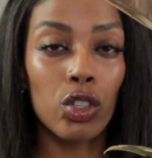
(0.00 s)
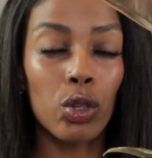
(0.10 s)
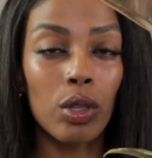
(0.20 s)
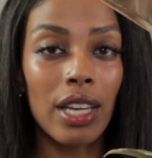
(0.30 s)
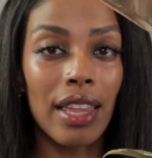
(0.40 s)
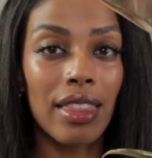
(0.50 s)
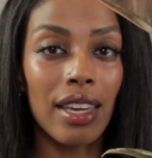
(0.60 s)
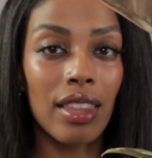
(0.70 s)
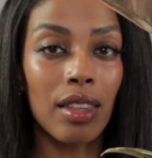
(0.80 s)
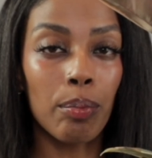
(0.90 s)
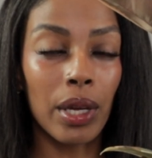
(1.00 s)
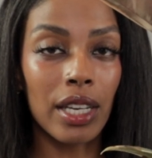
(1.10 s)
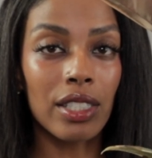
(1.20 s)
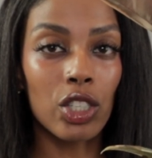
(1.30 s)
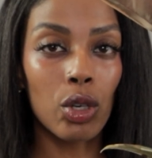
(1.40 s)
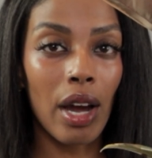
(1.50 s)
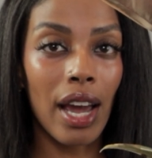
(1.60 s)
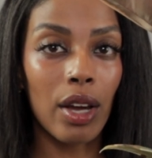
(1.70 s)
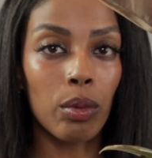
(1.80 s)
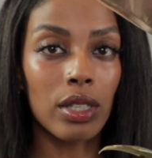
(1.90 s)
Truly, I think the biggest issue I
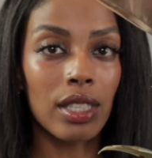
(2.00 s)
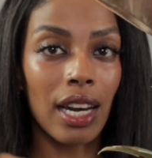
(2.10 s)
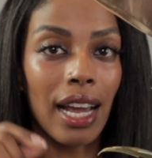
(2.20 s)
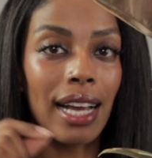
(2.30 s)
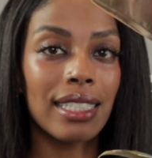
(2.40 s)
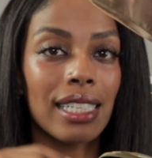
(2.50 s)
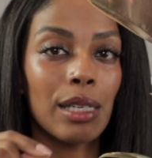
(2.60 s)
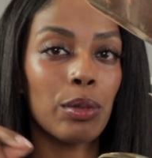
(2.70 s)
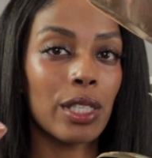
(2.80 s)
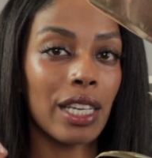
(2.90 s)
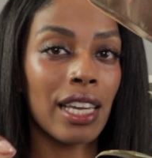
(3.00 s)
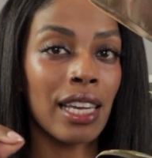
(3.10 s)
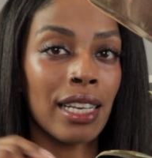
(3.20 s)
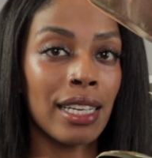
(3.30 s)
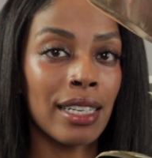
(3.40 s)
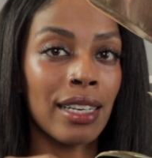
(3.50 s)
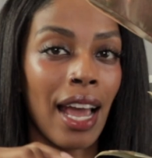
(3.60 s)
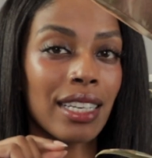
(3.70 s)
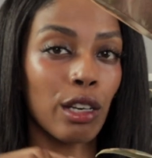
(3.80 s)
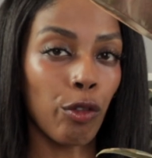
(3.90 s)
had was that I had to keep sticking it in
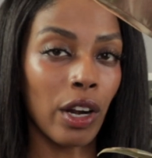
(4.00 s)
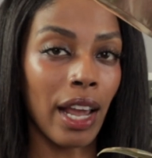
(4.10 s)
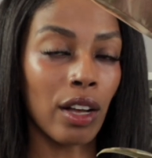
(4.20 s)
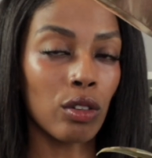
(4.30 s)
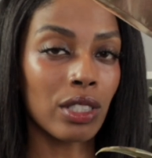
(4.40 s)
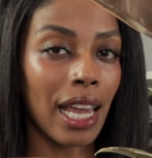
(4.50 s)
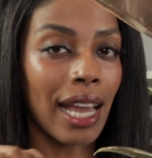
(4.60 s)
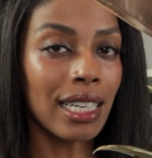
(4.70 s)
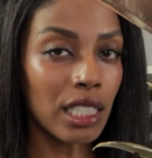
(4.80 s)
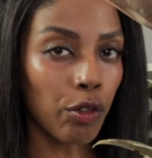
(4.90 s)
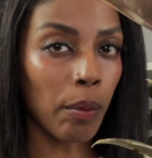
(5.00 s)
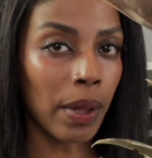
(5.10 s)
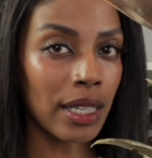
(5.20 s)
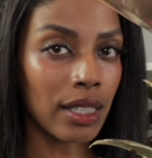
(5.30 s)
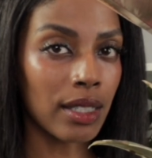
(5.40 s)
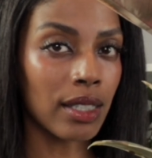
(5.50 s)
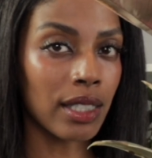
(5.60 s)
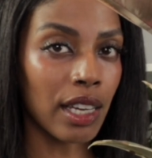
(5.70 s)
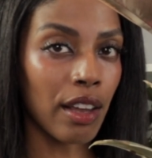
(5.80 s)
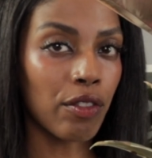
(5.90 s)
at different angles and in different places to
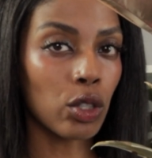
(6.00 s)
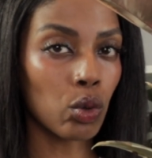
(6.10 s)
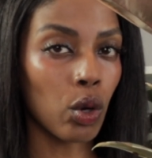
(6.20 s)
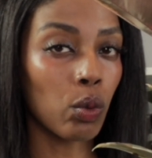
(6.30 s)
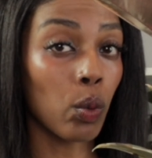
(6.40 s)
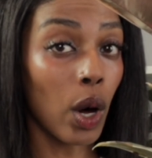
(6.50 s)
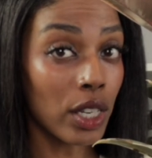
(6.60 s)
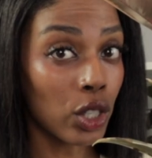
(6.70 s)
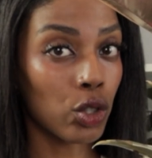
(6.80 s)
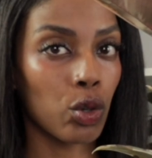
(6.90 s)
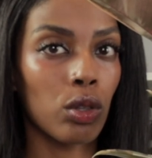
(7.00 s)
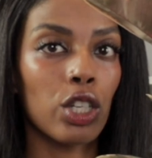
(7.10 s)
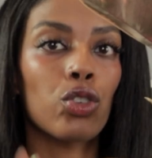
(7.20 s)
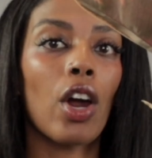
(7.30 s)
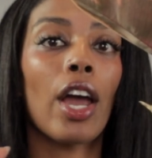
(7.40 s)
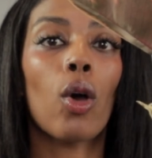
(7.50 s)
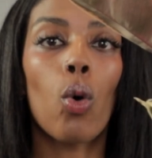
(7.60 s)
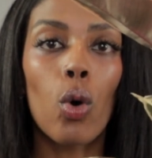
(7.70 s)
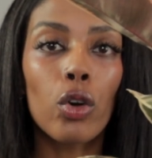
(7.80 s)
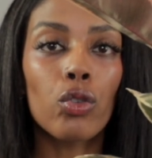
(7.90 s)
see if the soil was truly dry
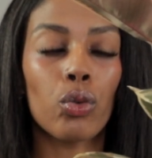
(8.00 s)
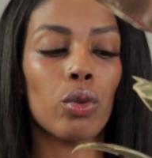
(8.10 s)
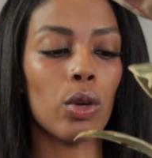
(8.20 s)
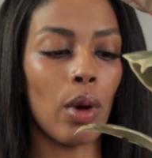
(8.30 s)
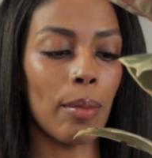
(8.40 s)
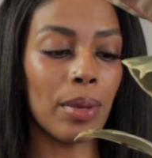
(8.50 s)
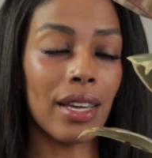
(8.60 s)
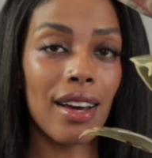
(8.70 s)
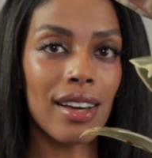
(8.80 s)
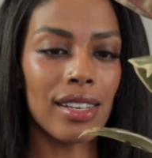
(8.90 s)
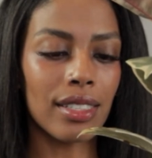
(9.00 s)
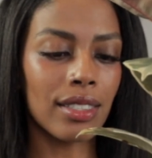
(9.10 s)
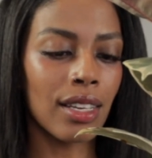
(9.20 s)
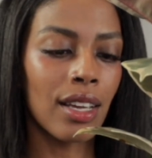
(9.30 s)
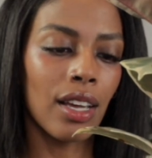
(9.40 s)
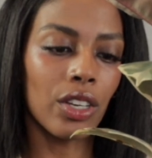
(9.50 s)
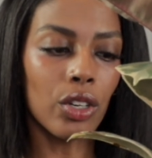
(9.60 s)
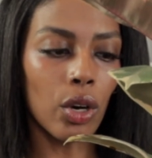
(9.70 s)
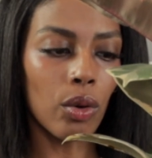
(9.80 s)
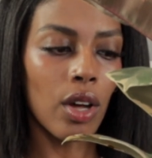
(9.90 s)
or truly wet because, you
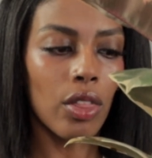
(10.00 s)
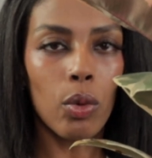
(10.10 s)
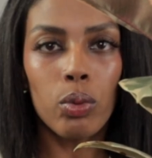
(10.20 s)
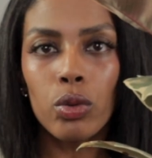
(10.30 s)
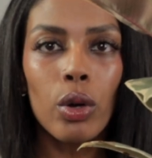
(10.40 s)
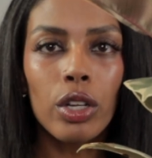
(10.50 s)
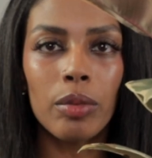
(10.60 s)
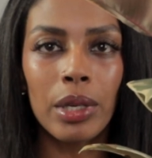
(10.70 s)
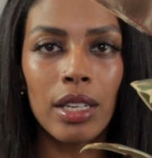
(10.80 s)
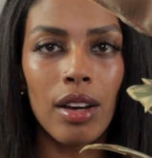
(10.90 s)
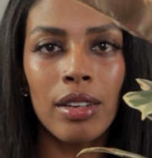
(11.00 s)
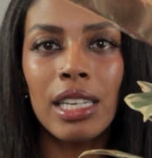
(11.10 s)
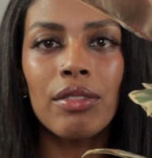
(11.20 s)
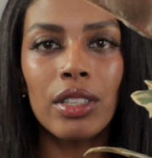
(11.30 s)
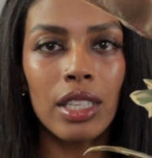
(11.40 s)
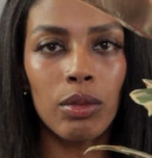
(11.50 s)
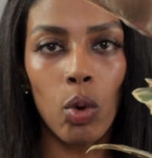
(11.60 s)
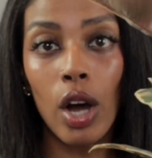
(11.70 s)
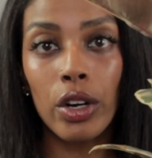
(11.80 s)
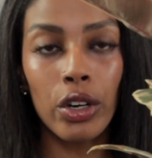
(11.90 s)
know, the soil could be unevenly
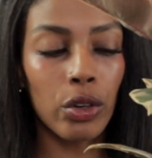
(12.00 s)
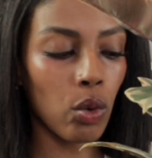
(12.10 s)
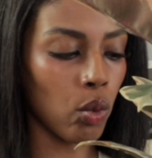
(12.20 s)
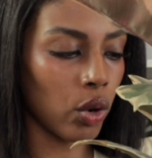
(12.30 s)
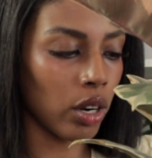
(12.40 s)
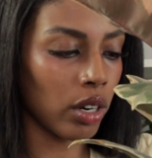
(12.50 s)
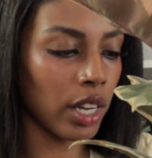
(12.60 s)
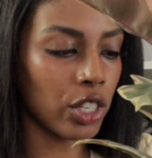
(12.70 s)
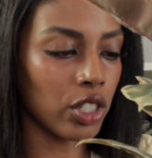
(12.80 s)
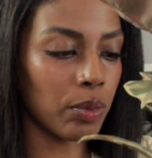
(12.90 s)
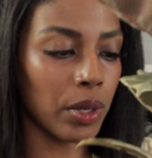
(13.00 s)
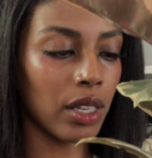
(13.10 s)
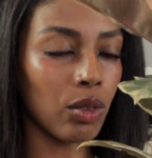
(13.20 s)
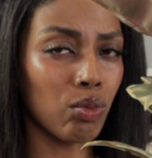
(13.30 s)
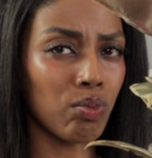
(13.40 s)
watered or it could just be